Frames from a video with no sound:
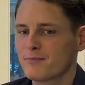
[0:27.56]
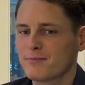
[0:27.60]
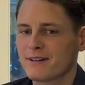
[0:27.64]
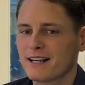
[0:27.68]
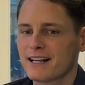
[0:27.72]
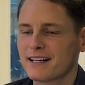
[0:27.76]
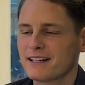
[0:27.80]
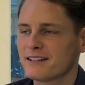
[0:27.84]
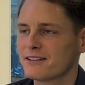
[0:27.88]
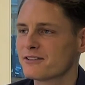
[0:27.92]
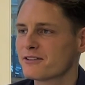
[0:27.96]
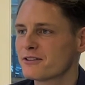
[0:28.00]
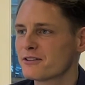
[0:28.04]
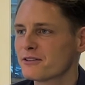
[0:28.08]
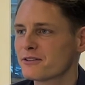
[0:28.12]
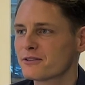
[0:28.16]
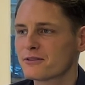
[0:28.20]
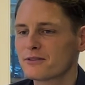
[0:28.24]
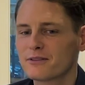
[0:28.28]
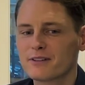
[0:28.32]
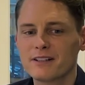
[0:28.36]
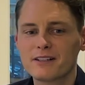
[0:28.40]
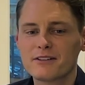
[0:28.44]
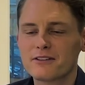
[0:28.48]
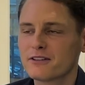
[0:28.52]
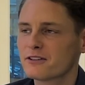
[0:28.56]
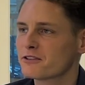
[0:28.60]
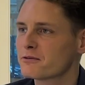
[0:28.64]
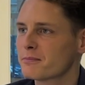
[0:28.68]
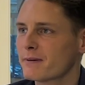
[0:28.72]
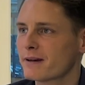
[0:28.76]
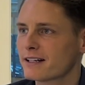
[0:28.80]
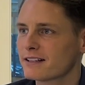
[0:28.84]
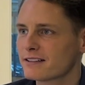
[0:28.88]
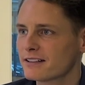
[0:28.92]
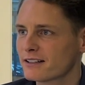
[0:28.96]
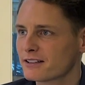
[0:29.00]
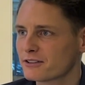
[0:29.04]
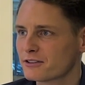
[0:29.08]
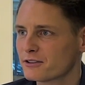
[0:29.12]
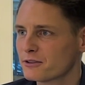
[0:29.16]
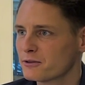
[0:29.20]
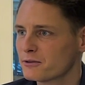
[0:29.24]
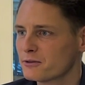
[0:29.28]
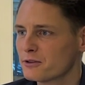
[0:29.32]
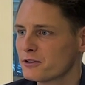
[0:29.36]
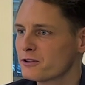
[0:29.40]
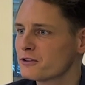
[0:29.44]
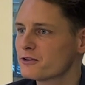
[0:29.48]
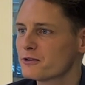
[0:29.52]
That is just, it just makes sense.
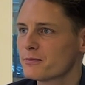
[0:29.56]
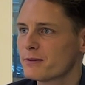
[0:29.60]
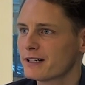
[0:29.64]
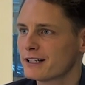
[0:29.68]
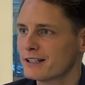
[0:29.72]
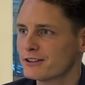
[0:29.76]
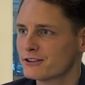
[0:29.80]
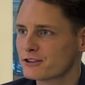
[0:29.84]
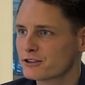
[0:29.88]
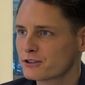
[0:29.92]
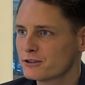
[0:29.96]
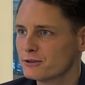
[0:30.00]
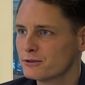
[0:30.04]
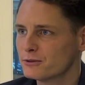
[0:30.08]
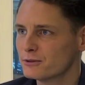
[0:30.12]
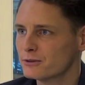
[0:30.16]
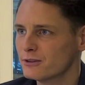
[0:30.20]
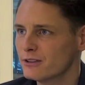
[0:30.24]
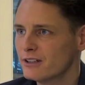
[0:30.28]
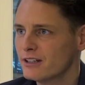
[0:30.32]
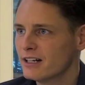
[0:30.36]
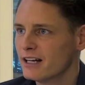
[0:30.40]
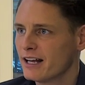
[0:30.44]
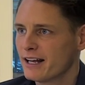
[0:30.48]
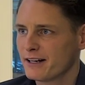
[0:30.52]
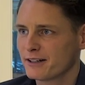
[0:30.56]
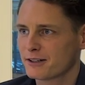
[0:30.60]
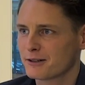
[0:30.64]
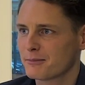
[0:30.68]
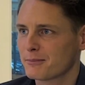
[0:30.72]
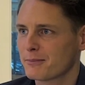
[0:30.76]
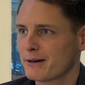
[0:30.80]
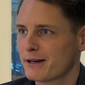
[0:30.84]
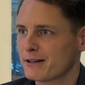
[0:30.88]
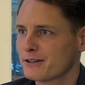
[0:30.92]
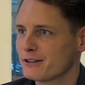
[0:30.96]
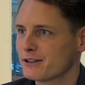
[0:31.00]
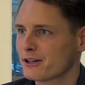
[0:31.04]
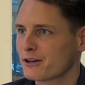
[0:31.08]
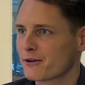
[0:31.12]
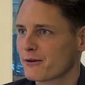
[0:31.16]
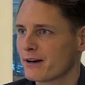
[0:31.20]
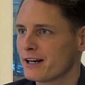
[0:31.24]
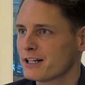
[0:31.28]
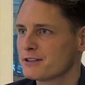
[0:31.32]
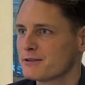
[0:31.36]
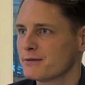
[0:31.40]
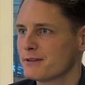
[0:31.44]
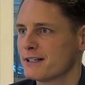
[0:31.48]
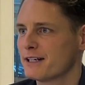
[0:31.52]
You're used to being in school and comparing your
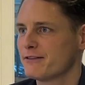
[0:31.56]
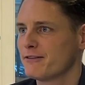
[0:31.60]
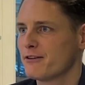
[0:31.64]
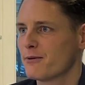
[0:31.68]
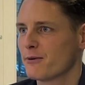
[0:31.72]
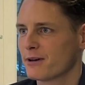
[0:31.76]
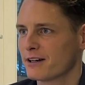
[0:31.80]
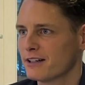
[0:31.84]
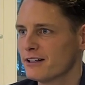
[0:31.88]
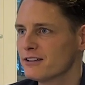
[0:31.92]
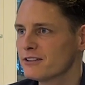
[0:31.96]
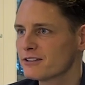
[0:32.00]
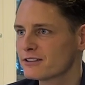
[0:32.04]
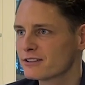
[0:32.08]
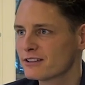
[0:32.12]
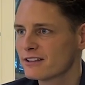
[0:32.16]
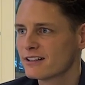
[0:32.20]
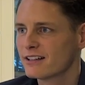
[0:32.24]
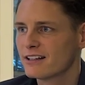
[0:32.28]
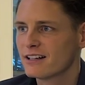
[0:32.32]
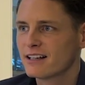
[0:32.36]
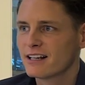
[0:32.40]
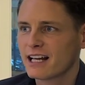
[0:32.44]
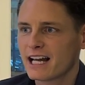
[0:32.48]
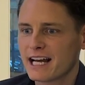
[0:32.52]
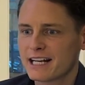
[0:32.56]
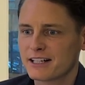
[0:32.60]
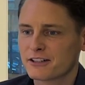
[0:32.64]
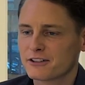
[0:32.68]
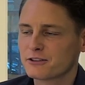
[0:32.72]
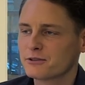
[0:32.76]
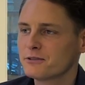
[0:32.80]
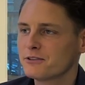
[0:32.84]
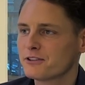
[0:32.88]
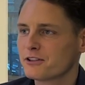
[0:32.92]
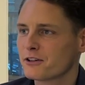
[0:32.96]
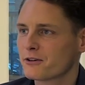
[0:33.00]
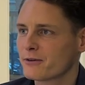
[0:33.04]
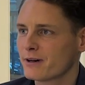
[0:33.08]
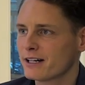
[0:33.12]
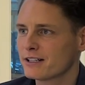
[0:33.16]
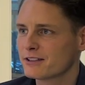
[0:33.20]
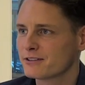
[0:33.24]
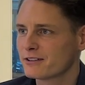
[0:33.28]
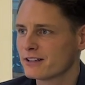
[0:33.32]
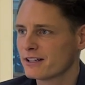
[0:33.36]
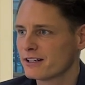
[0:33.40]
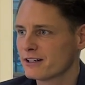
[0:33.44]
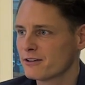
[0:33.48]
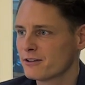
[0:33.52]
grades with everyone else. Mm-hmm. And as soon as you
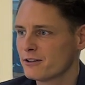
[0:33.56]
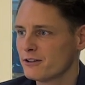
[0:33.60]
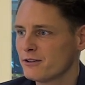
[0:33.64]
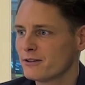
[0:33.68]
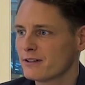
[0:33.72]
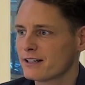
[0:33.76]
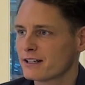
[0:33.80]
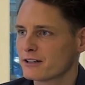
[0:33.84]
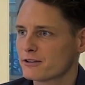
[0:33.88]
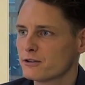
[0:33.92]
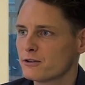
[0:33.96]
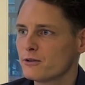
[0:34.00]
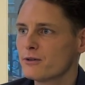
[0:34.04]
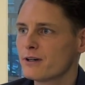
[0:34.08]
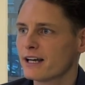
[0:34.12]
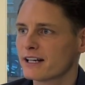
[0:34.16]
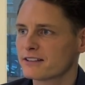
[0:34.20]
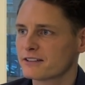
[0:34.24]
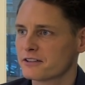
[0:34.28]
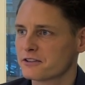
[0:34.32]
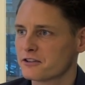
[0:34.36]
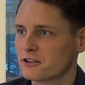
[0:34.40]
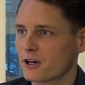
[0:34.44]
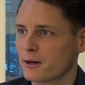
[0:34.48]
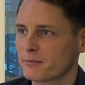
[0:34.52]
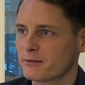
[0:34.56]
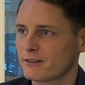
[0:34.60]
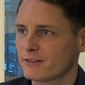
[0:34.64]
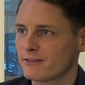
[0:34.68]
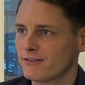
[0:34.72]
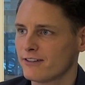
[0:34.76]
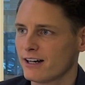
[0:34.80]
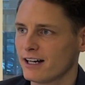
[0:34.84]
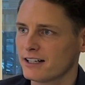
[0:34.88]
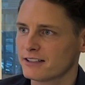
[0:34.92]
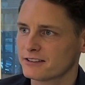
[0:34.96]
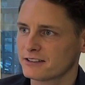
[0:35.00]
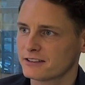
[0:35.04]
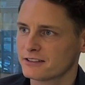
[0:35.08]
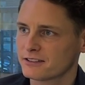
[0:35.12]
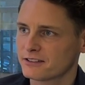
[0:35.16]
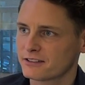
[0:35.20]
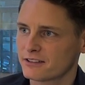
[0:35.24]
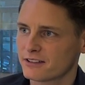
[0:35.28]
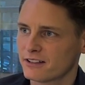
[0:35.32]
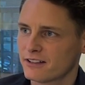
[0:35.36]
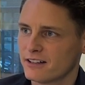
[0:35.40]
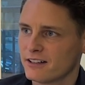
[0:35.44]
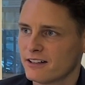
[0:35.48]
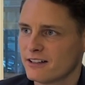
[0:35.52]
graduate, you're looking at who gets a job the
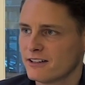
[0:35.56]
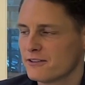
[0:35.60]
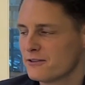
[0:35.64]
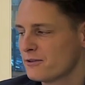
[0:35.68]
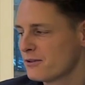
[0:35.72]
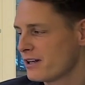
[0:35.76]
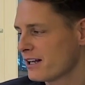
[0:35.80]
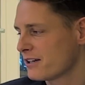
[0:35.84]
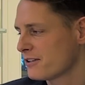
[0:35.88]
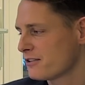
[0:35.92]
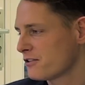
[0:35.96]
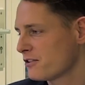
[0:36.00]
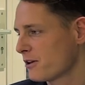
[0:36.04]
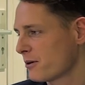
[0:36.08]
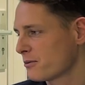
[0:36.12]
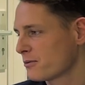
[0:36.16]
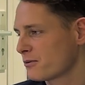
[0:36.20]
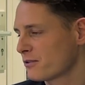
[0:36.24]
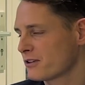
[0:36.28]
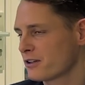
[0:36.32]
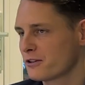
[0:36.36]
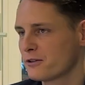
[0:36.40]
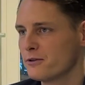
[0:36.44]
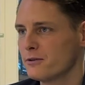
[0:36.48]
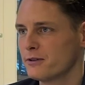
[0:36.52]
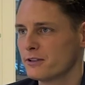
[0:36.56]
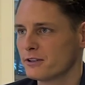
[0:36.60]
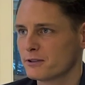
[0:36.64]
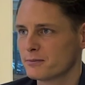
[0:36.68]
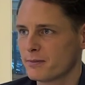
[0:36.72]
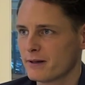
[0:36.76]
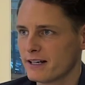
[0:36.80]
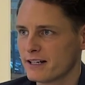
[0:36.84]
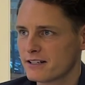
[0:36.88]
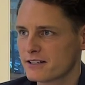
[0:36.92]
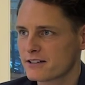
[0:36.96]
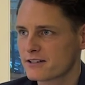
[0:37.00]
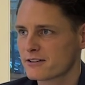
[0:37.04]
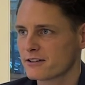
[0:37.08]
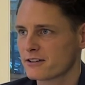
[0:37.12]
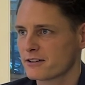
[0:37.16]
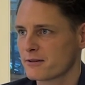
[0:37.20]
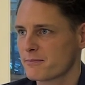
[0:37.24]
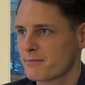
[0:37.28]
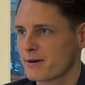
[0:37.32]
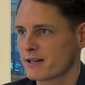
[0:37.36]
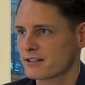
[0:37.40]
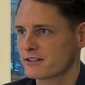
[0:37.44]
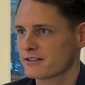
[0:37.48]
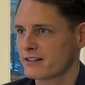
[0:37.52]
fastest, who gets jobs at the coolest places, or the
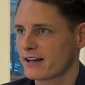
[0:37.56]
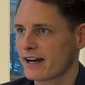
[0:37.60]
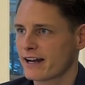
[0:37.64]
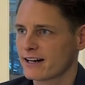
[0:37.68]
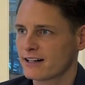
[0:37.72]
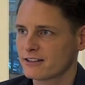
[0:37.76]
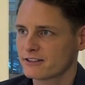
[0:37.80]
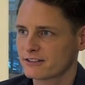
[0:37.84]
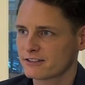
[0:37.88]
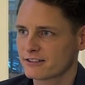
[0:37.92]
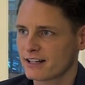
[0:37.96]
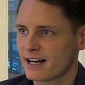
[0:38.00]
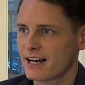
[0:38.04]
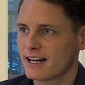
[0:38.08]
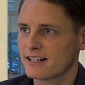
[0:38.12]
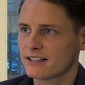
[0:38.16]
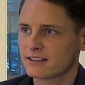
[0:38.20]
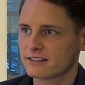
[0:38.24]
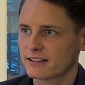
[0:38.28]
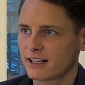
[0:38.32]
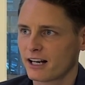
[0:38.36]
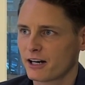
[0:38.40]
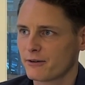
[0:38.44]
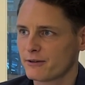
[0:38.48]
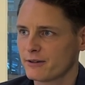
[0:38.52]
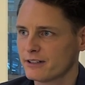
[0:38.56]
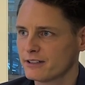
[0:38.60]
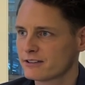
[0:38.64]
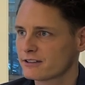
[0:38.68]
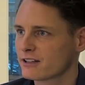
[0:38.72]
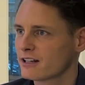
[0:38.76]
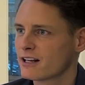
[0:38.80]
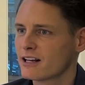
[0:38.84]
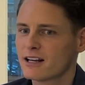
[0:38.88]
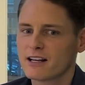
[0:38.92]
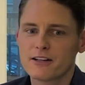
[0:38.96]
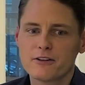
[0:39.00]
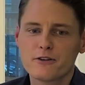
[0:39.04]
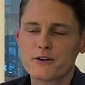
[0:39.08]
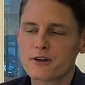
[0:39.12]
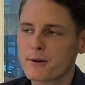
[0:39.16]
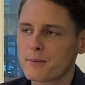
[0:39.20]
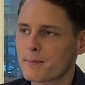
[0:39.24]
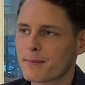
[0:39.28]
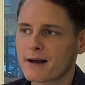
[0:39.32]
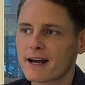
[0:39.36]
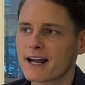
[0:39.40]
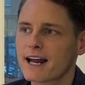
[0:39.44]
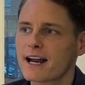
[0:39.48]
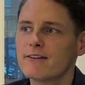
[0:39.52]
best titles, or the highest salaries. You
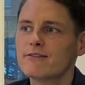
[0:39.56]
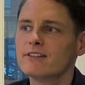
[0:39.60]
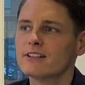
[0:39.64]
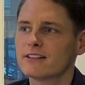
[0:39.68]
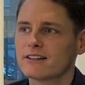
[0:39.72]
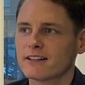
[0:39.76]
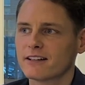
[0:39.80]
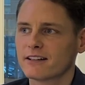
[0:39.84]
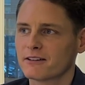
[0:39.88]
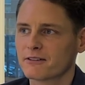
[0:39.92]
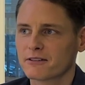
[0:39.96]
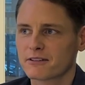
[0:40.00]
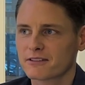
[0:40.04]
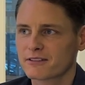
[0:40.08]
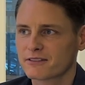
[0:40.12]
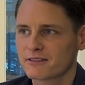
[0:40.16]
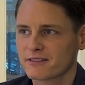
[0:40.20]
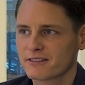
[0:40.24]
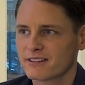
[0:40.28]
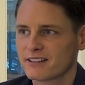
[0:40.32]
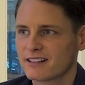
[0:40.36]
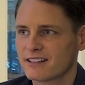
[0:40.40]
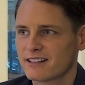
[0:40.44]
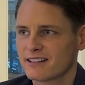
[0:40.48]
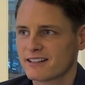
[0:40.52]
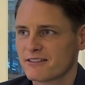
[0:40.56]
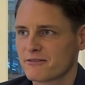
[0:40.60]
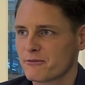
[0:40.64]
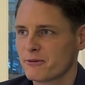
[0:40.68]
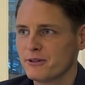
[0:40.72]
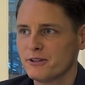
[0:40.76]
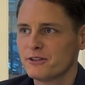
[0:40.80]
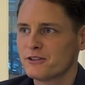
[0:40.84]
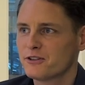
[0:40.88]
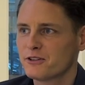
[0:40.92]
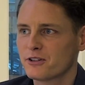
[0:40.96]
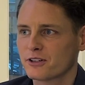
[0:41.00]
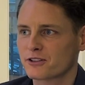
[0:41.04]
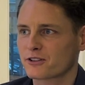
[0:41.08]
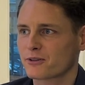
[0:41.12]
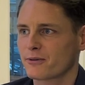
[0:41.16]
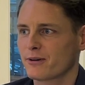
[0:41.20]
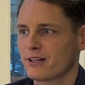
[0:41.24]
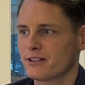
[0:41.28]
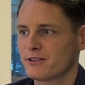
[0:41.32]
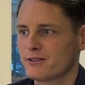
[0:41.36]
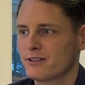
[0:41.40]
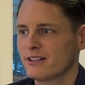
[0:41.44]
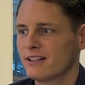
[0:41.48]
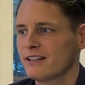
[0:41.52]
compare everything when you just
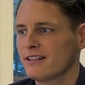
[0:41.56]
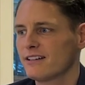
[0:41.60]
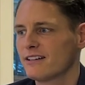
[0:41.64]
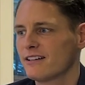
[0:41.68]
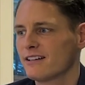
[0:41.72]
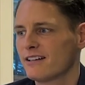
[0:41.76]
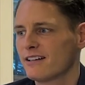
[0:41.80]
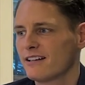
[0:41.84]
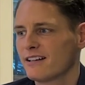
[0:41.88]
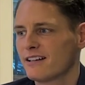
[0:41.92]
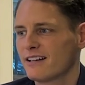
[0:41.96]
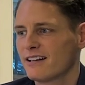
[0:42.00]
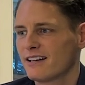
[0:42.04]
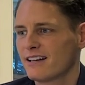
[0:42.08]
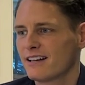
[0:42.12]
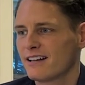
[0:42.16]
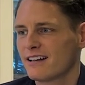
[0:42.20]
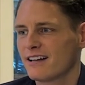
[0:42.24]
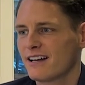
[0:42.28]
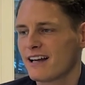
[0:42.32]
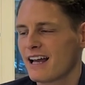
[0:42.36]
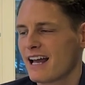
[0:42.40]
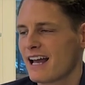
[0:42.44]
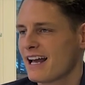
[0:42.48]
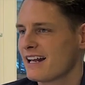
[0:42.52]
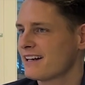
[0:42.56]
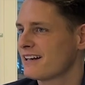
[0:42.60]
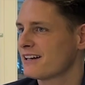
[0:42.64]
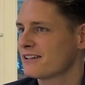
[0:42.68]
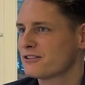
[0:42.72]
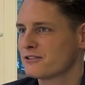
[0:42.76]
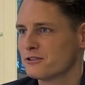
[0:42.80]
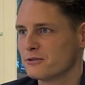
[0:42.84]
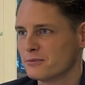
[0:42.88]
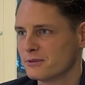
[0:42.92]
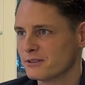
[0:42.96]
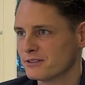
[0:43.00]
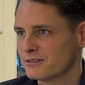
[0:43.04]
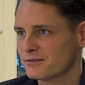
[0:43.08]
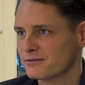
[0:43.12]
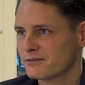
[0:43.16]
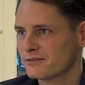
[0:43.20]
graduate. And that's stupid.